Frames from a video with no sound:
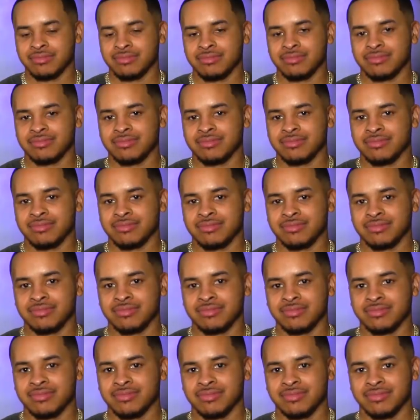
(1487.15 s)

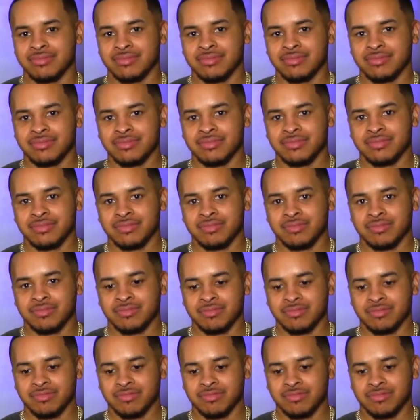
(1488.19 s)

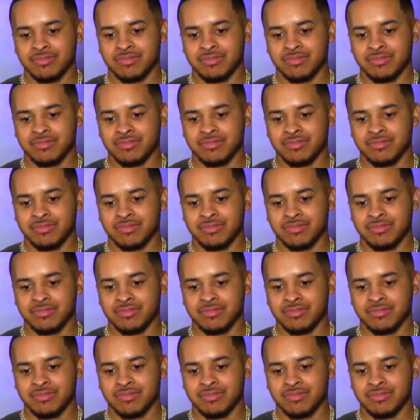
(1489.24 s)
(not speaking)